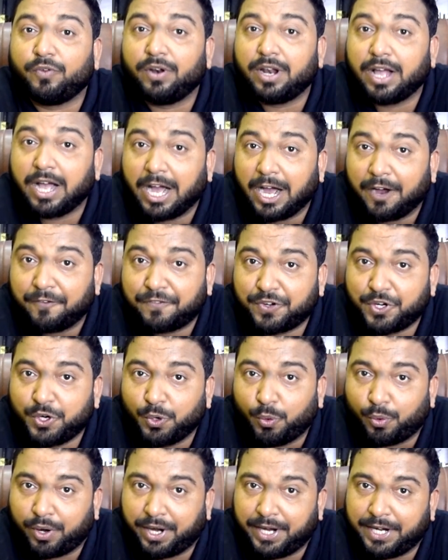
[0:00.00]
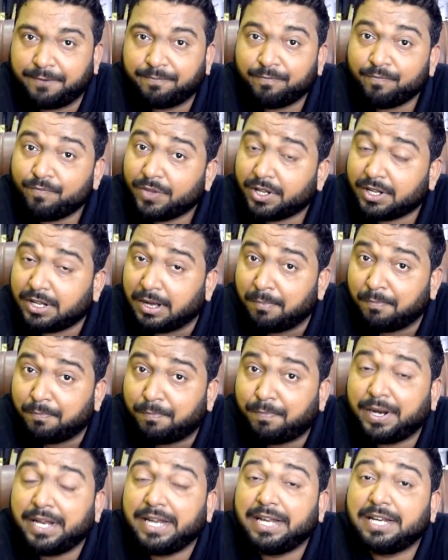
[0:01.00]
will have to read
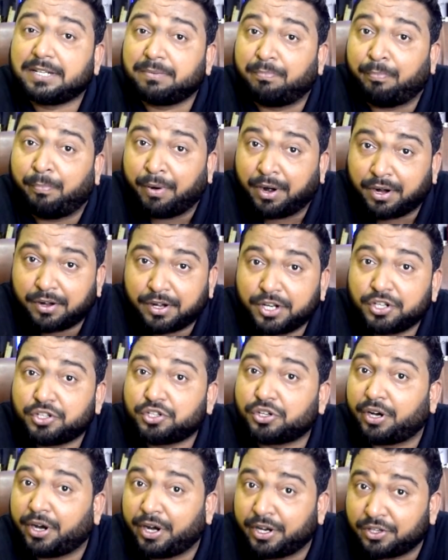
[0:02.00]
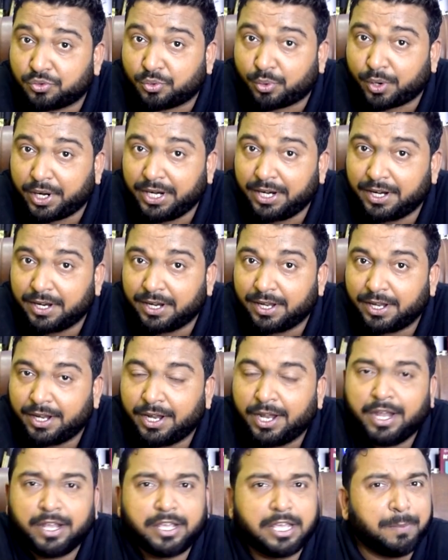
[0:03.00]
complete British history,
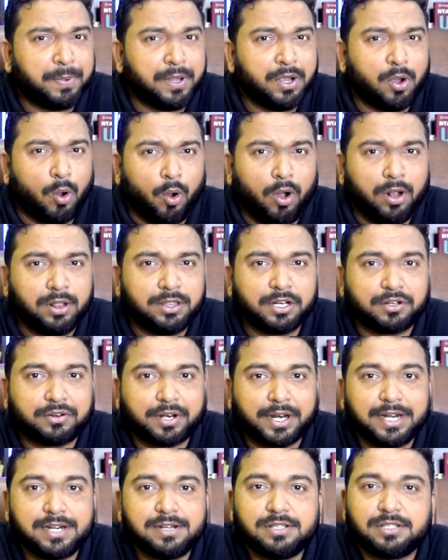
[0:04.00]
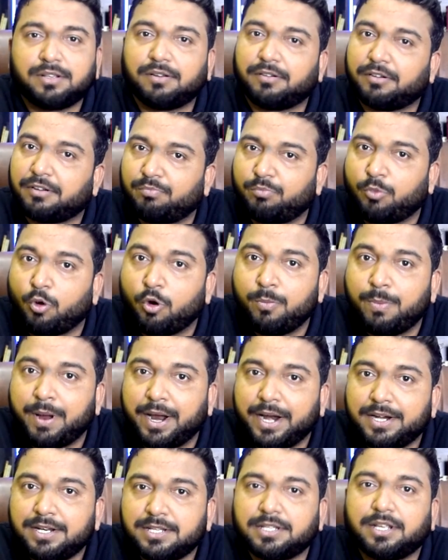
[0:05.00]
keeping all the trends,
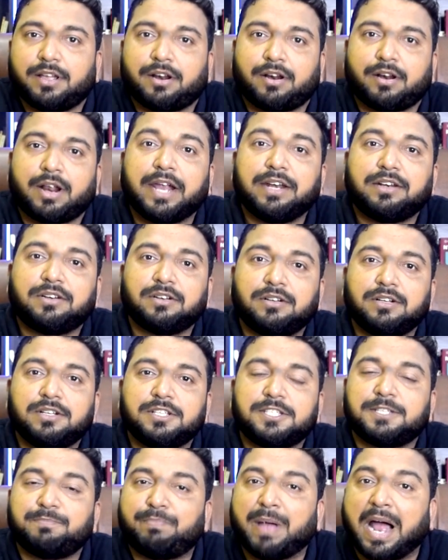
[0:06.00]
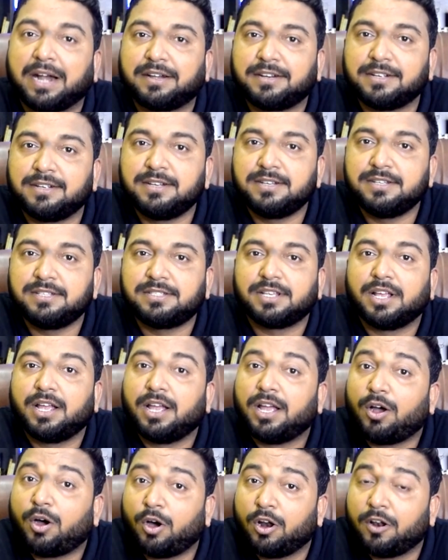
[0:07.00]
movements, writers, patterns,
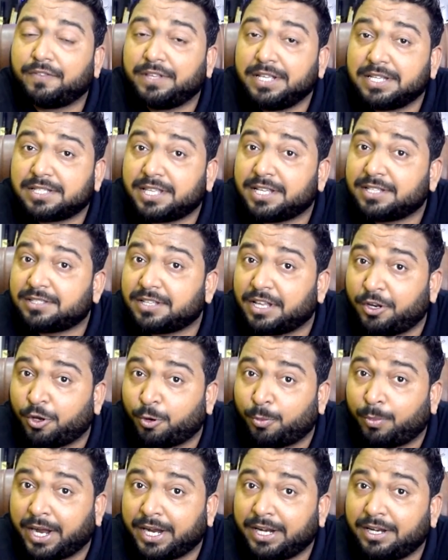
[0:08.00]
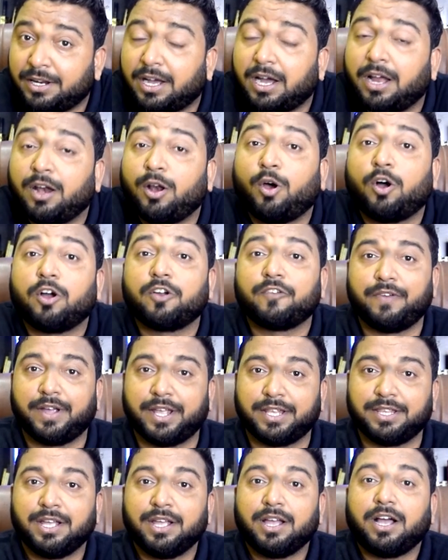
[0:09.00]
all of these things in your mind, along
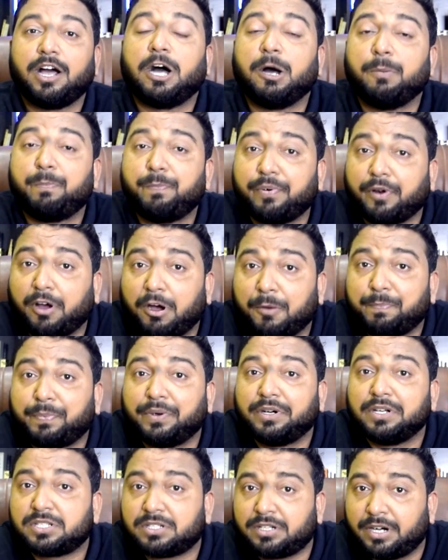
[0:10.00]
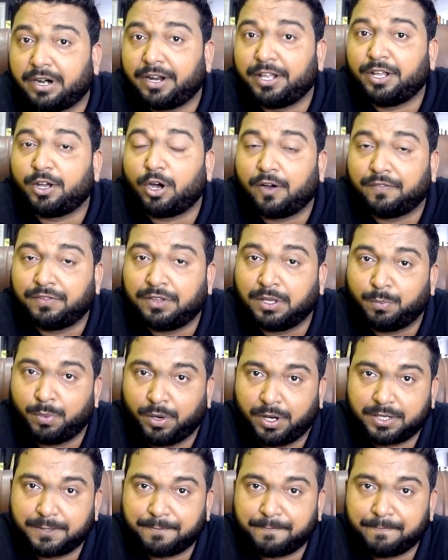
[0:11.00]
with a proper study of the
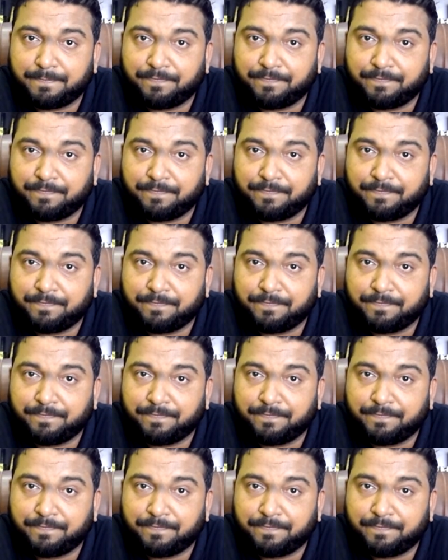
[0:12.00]
book.